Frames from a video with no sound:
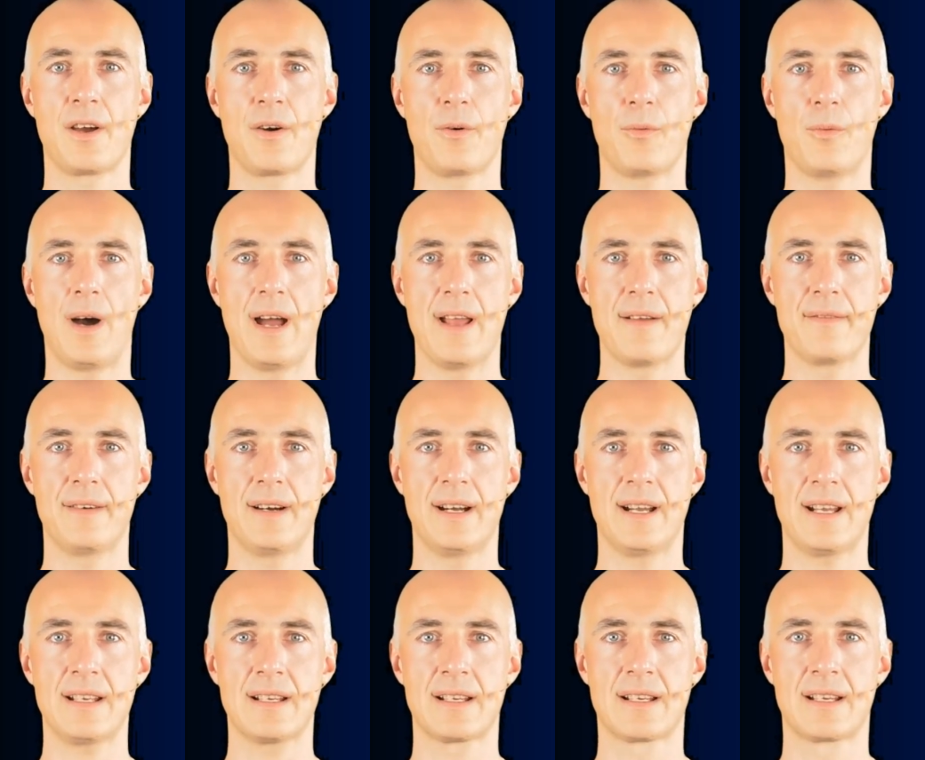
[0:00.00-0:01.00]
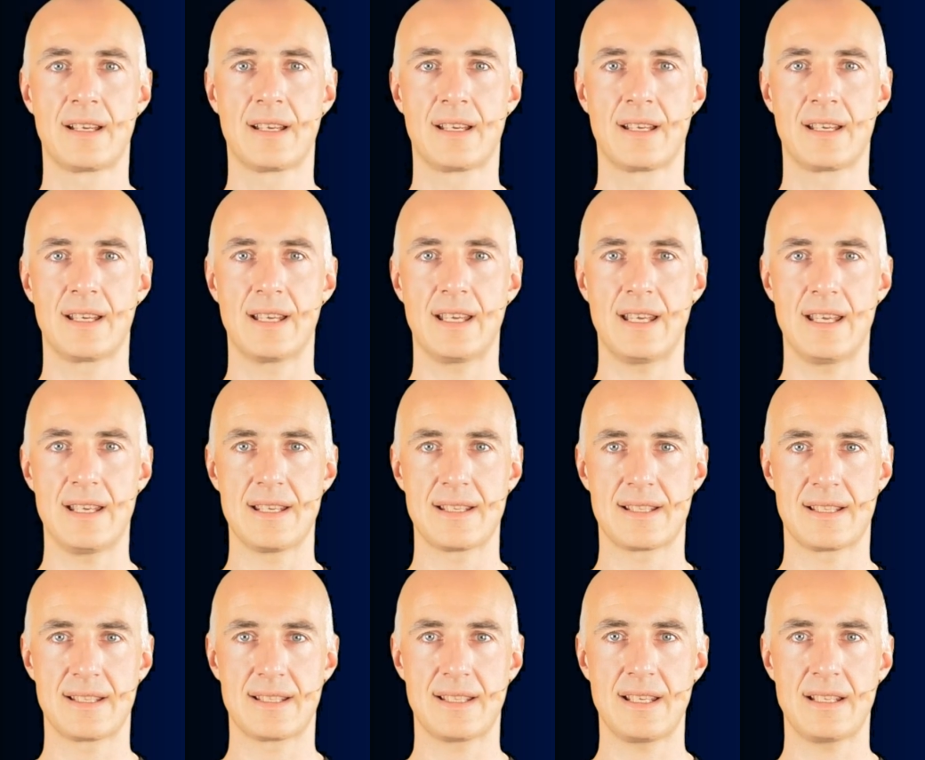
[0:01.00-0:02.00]
Wi-Fi is
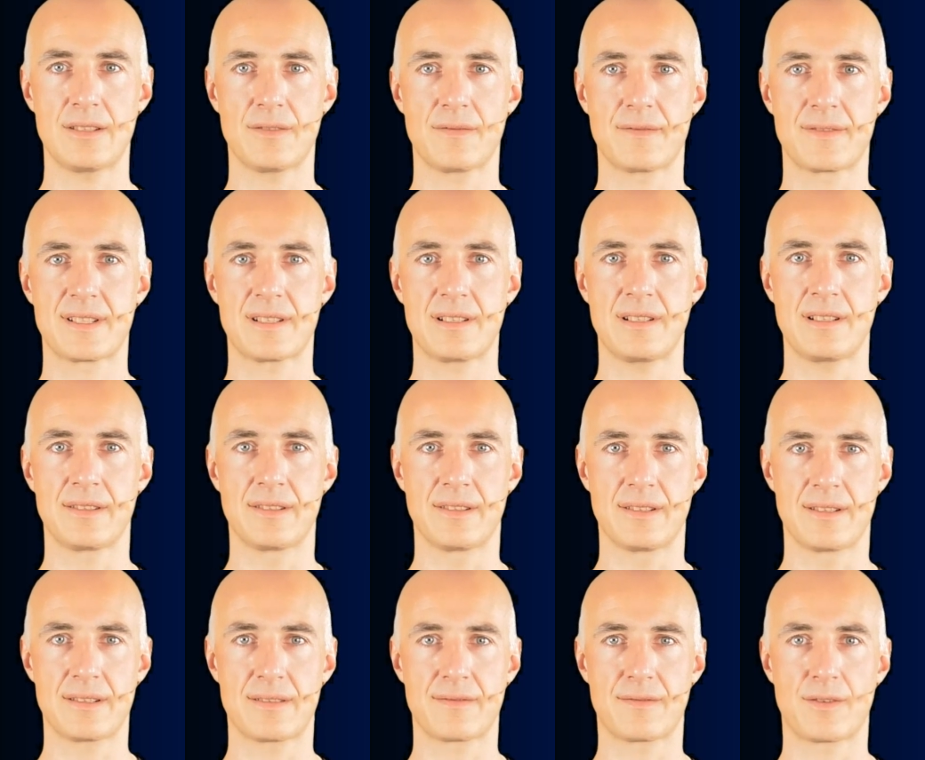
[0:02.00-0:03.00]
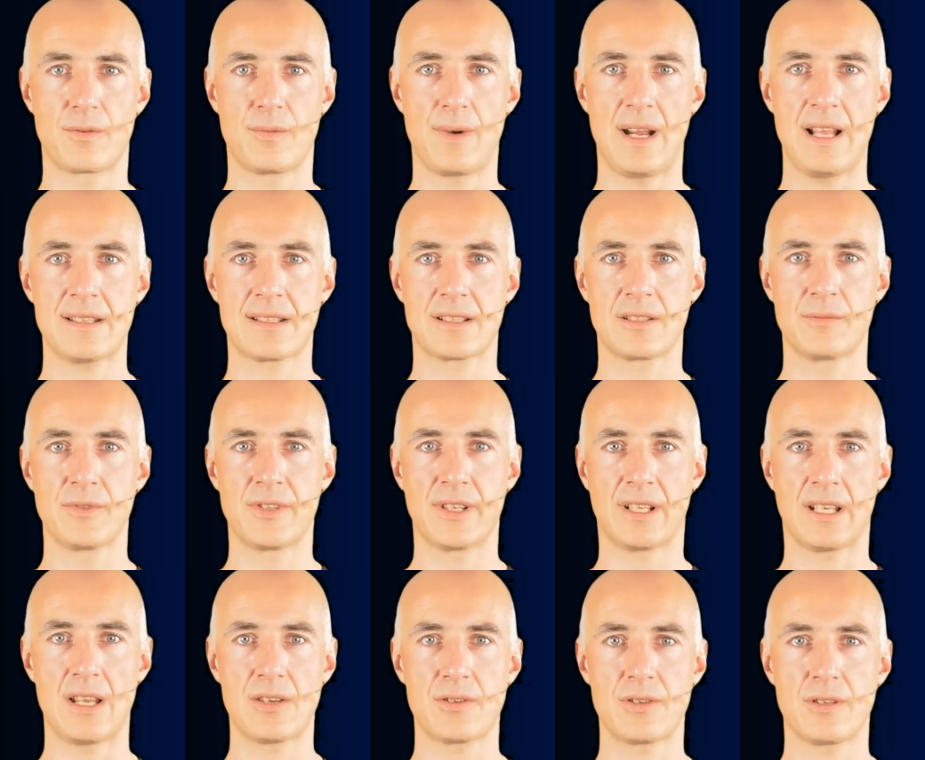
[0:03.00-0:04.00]
the set of standards for wireless
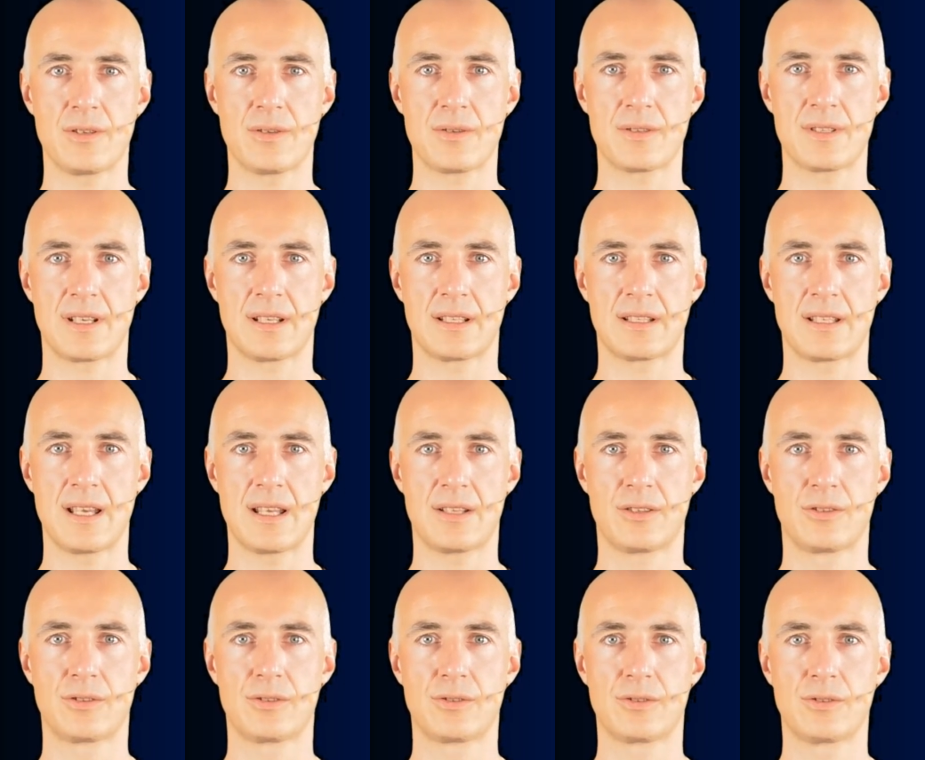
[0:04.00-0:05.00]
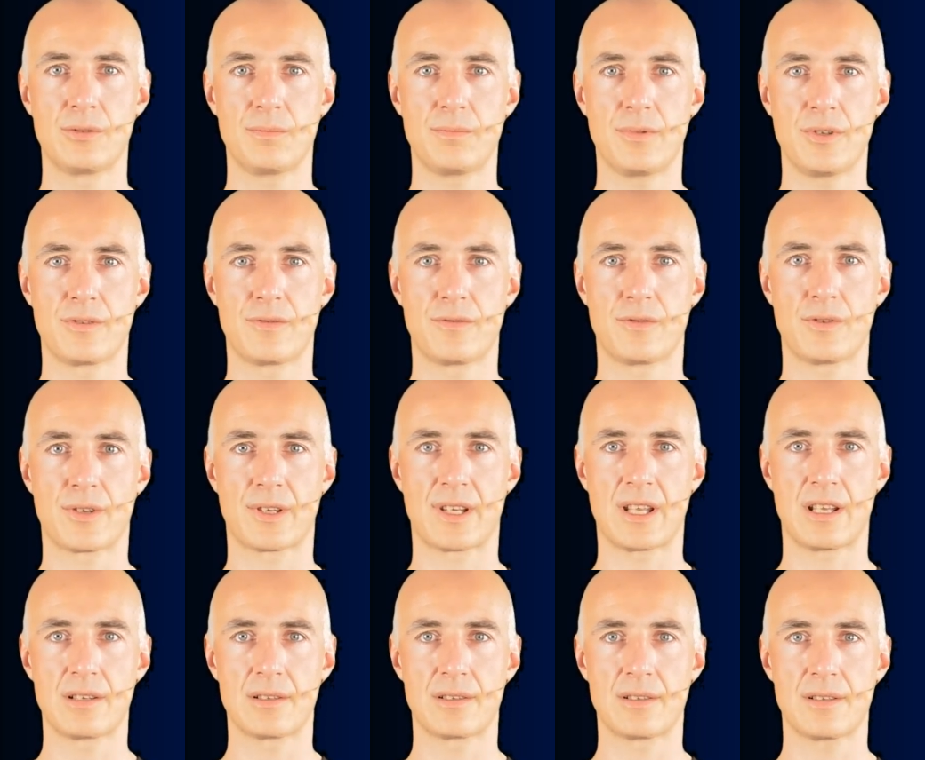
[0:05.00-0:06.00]
communication using the 2.4
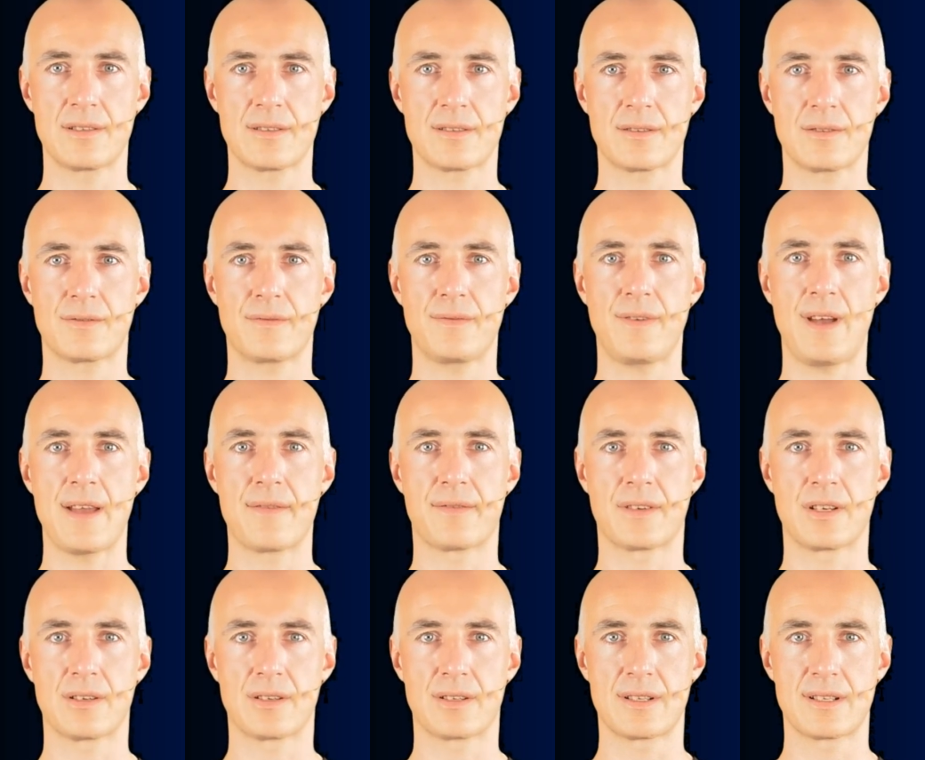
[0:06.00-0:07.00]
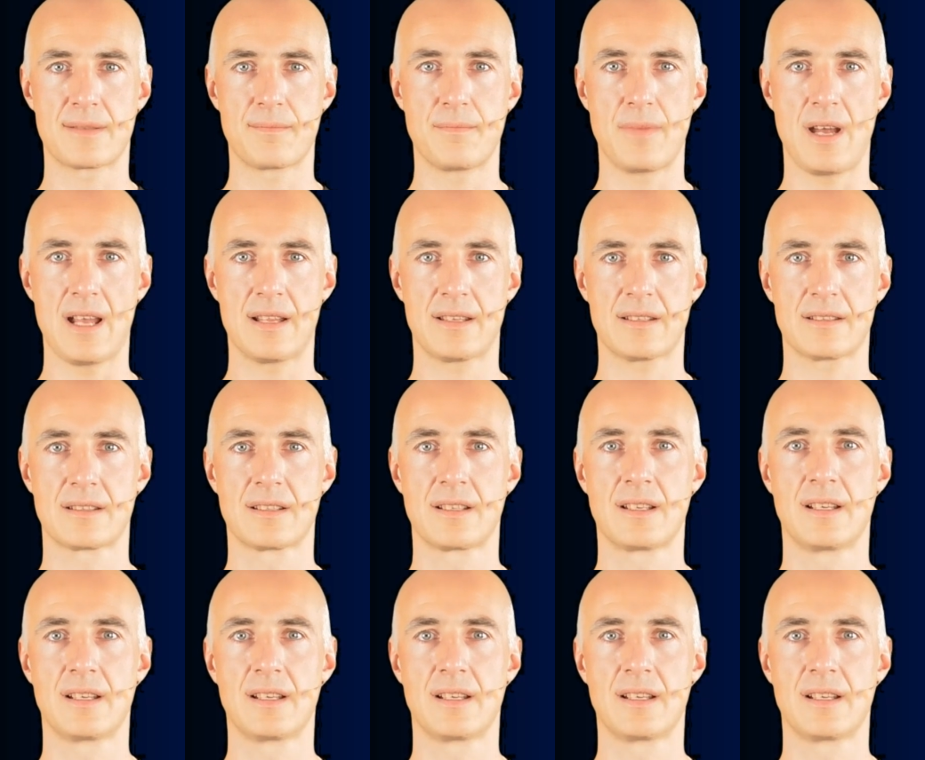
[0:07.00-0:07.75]
GHz or 5 GHz band,